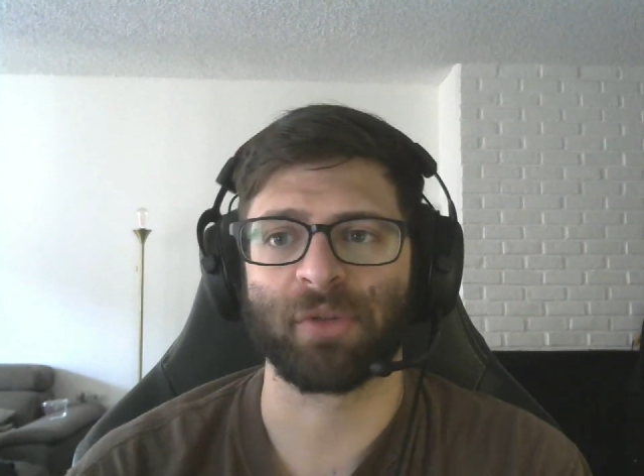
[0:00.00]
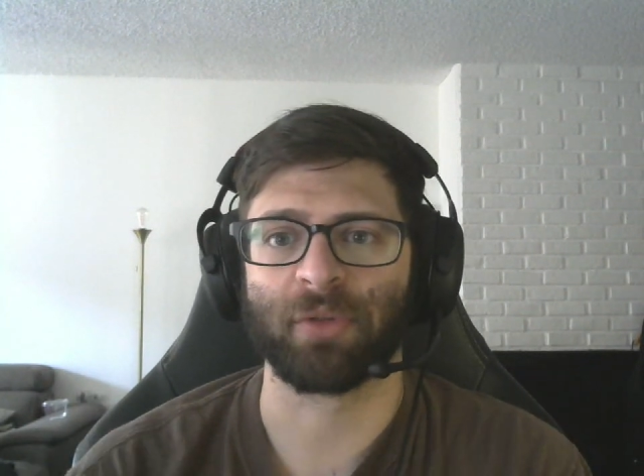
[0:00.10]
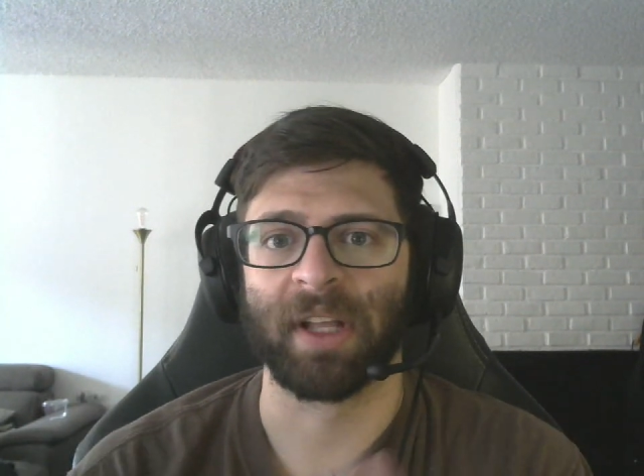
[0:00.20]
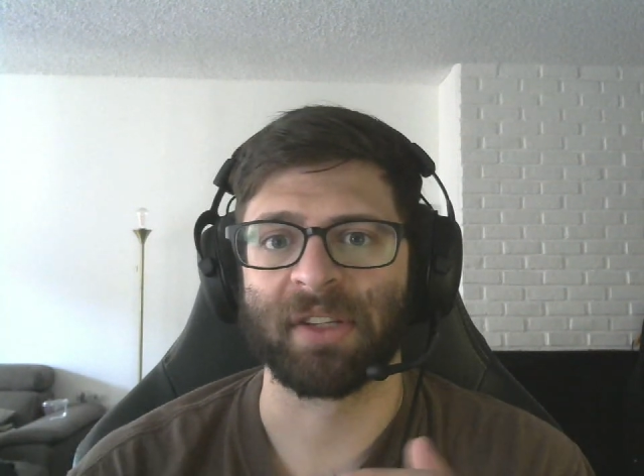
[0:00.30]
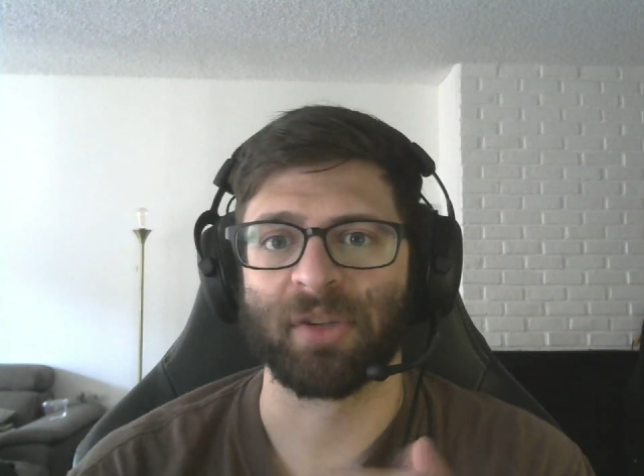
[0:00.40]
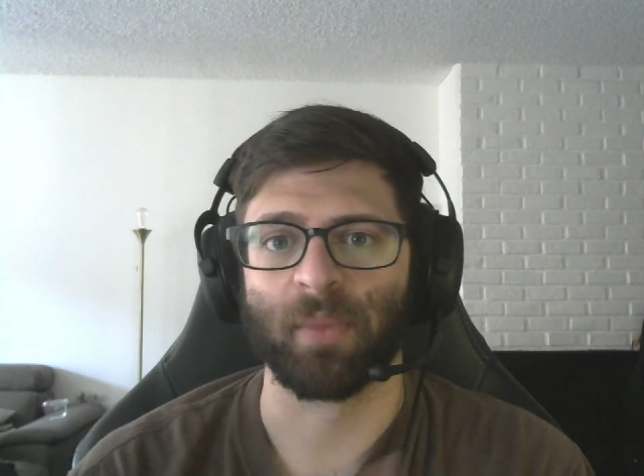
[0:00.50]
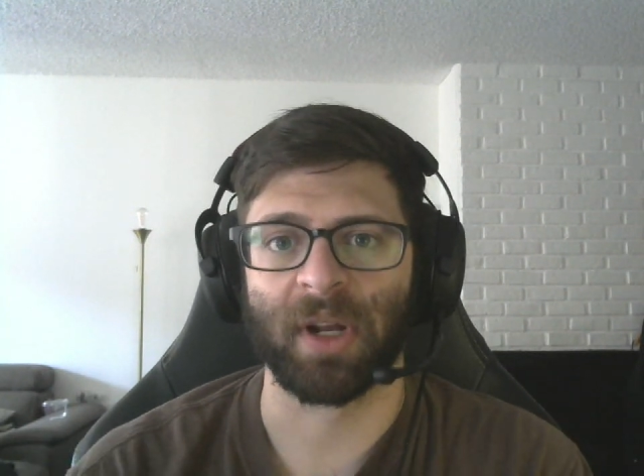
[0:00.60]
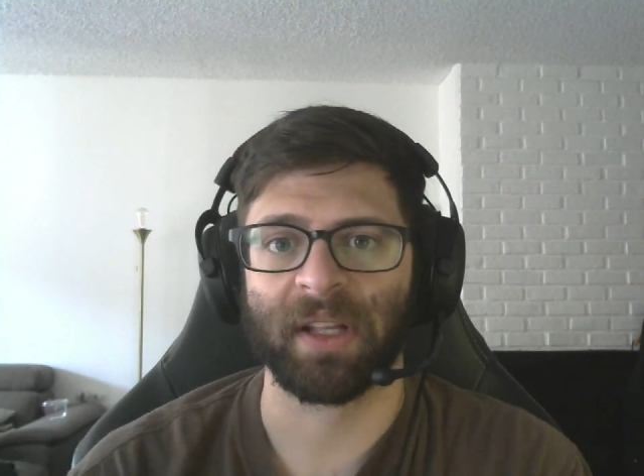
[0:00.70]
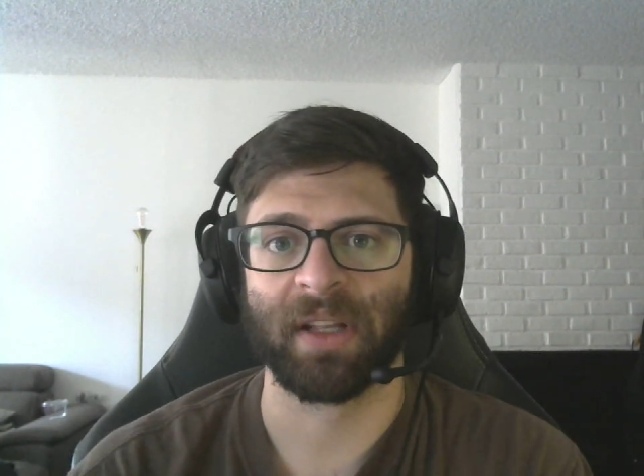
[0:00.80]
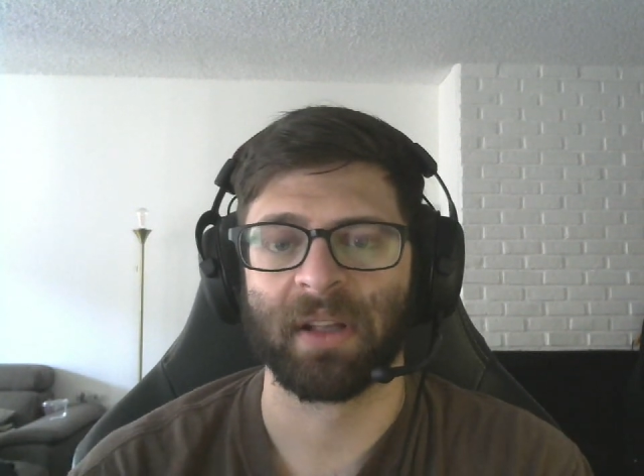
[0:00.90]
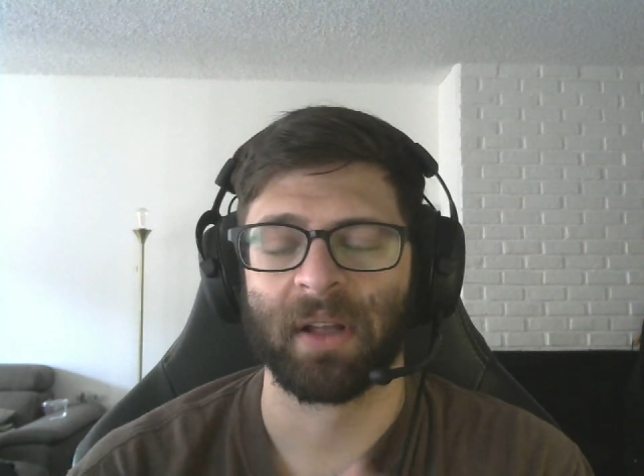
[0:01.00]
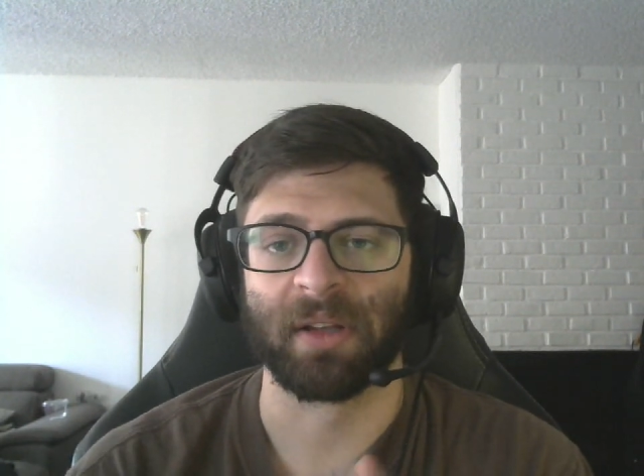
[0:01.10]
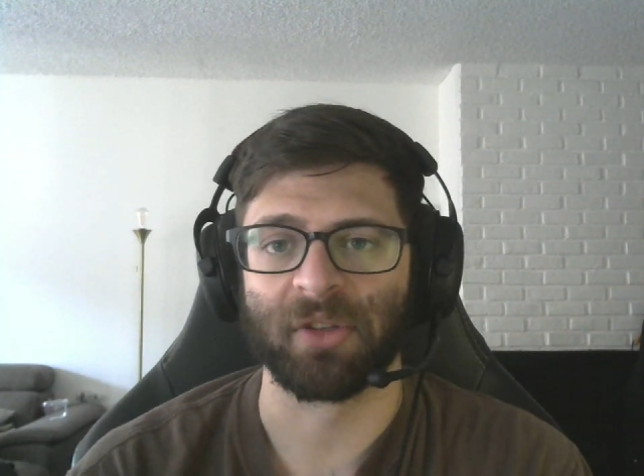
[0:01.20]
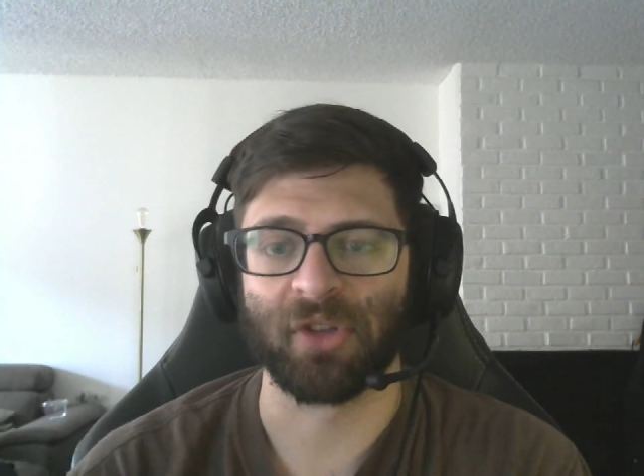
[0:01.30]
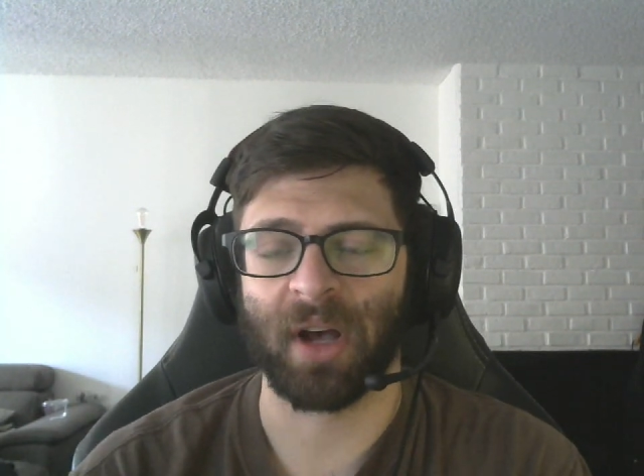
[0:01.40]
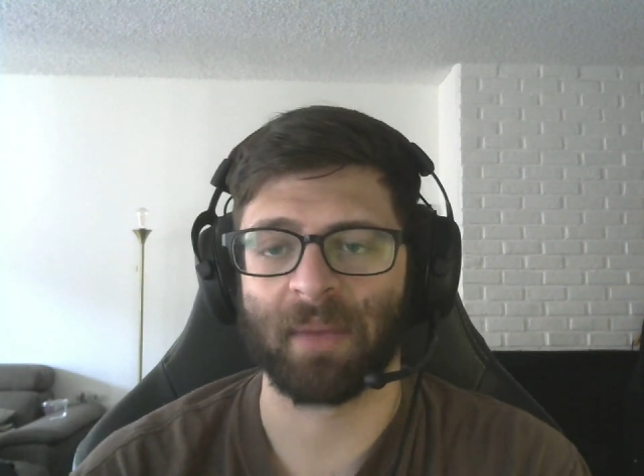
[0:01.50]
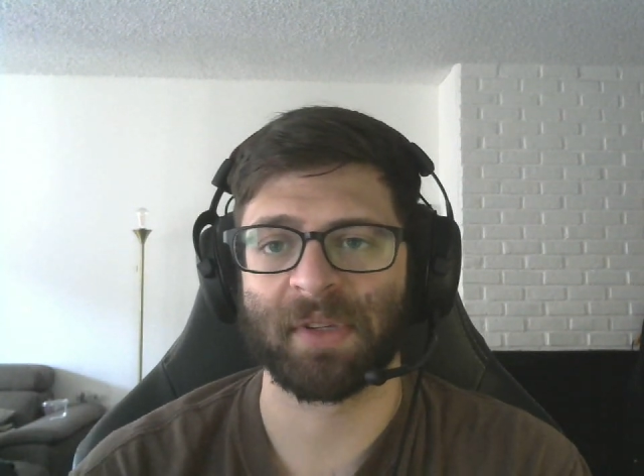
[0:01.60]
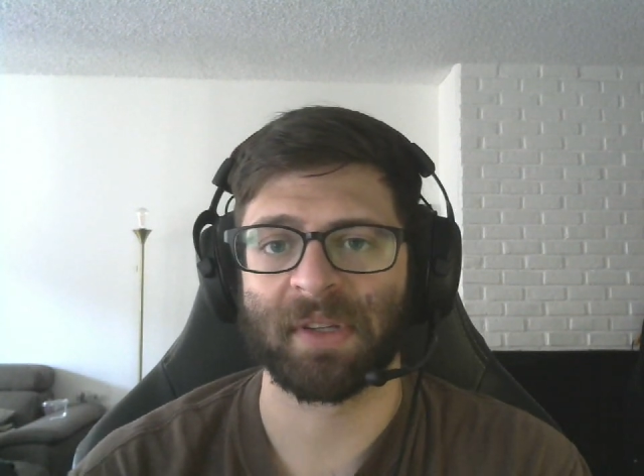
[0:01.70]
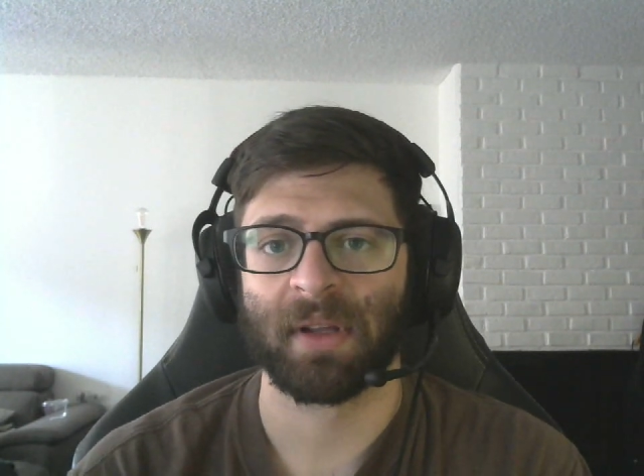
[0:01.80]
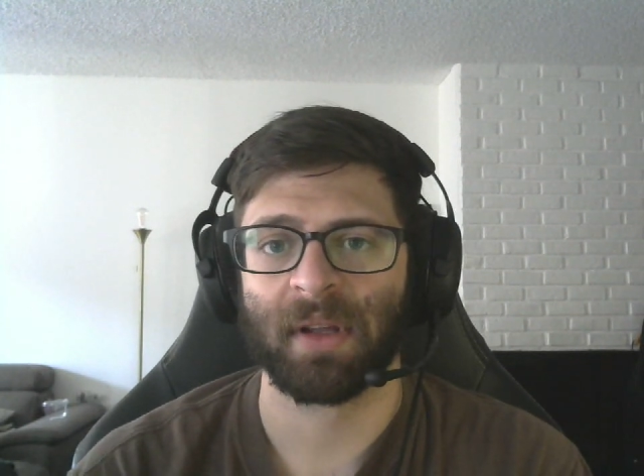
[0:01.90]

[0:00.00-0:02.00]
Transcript: relate to money and jobs,